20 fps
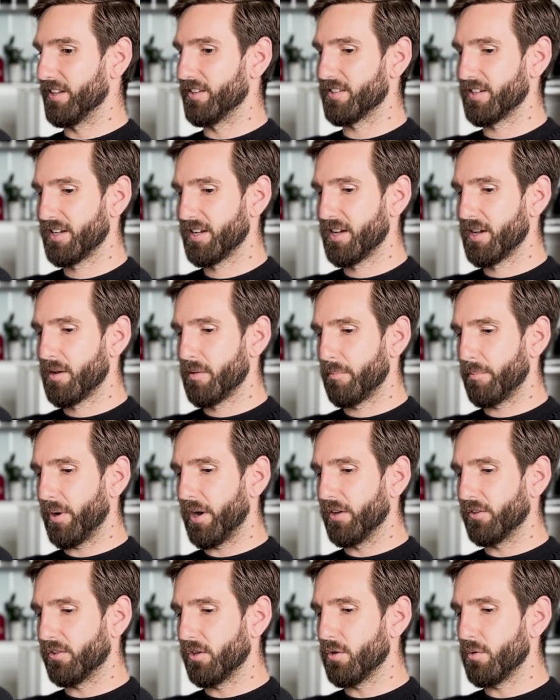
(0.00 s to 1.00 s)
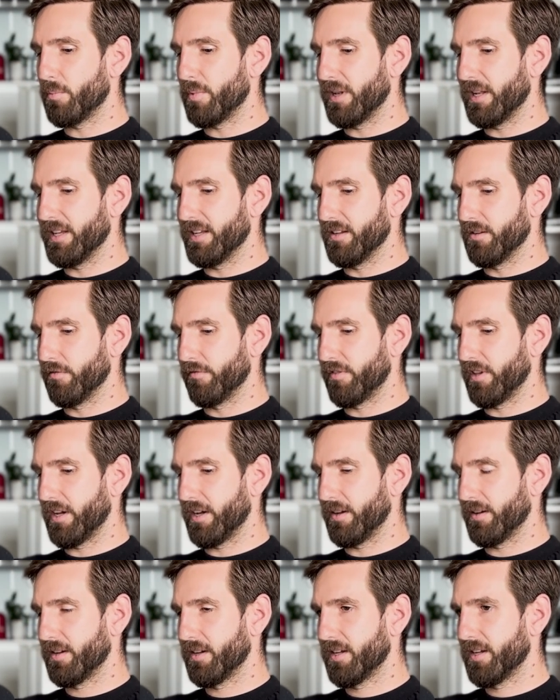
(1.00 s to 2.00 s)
did. But I do believe that